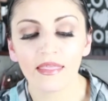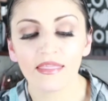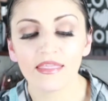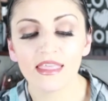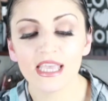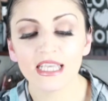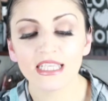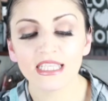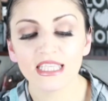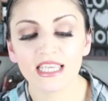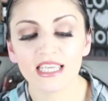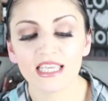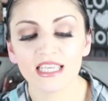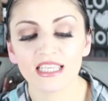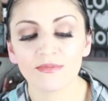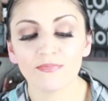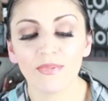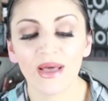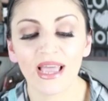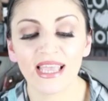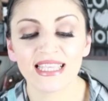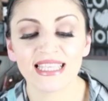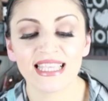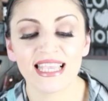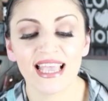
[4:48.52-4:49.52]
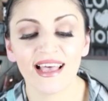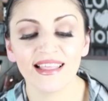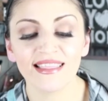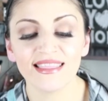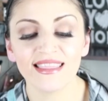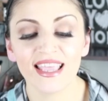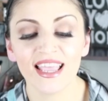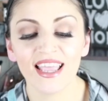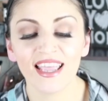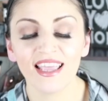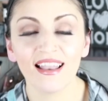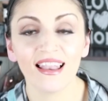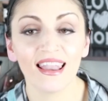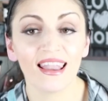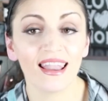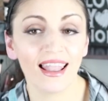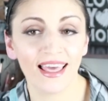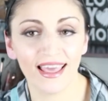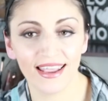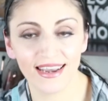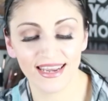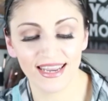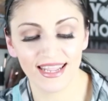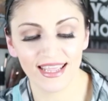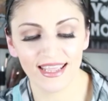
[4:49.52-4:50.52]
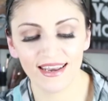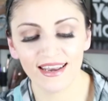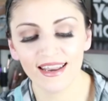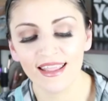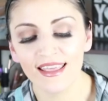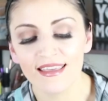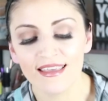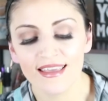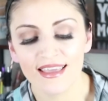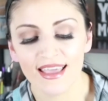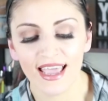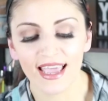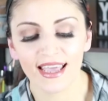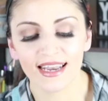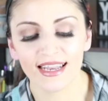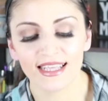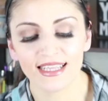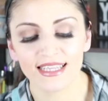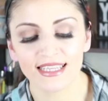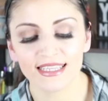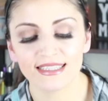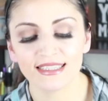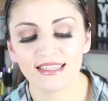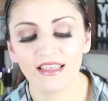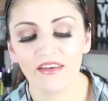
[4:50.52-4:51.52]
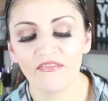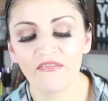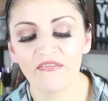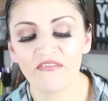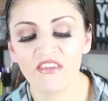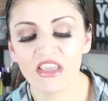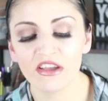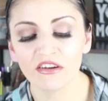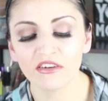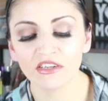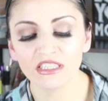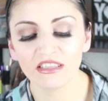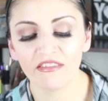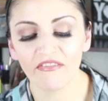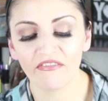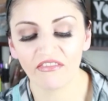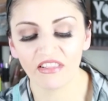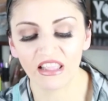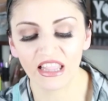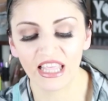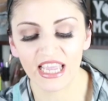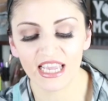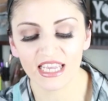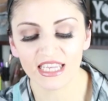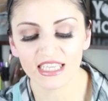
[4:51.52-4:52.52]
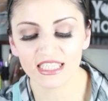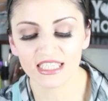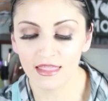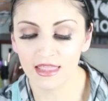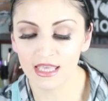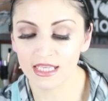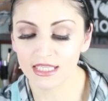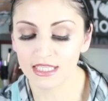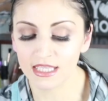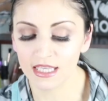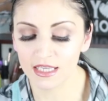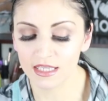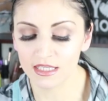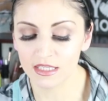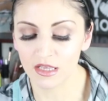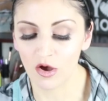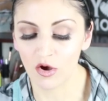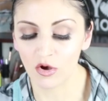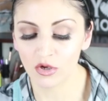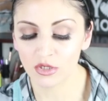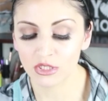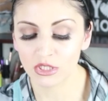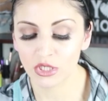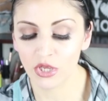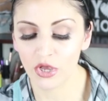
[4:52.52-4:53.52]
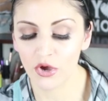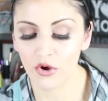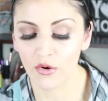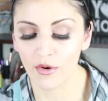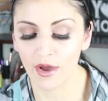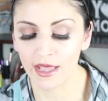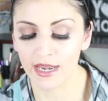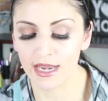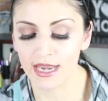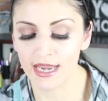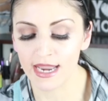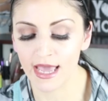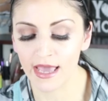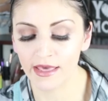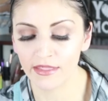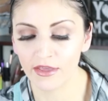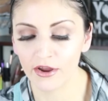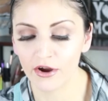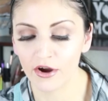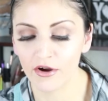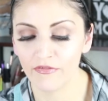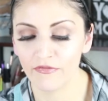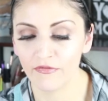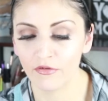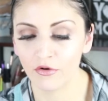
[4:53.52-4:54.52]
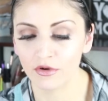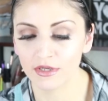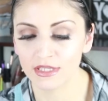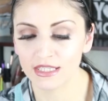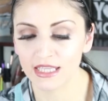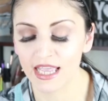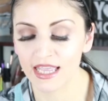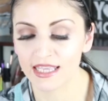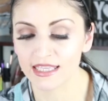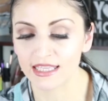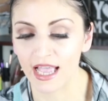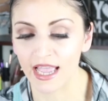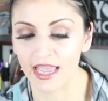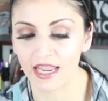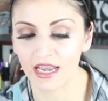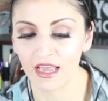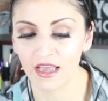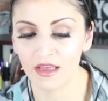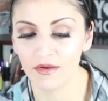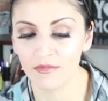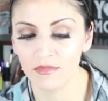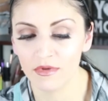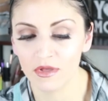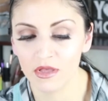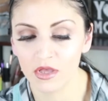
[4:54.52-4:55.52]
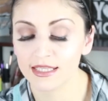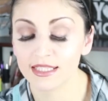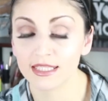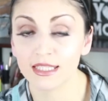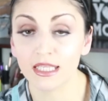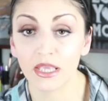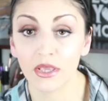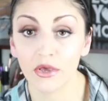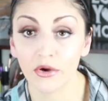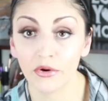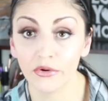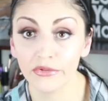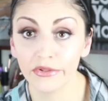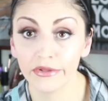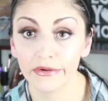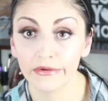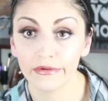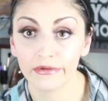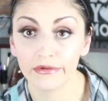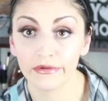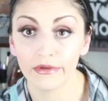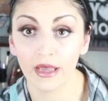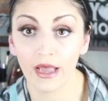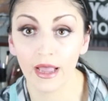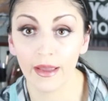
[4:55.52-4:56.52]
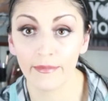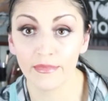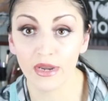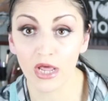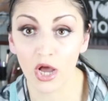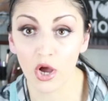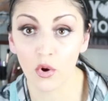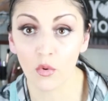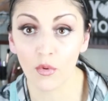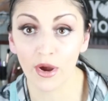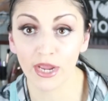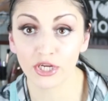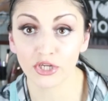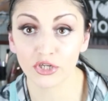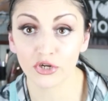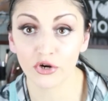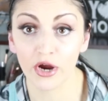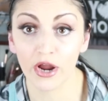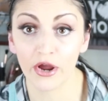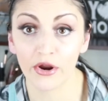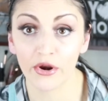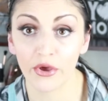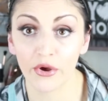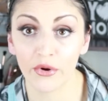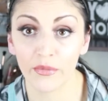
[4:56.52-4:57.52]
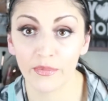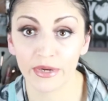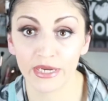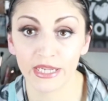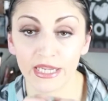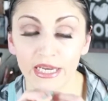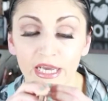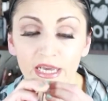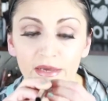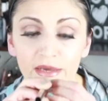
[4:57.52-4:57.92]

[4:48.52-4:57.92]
this is by Ciate London, and it is the Fierce Flicks. This is also another full-size item, sealed. I'm not quite sure how to open it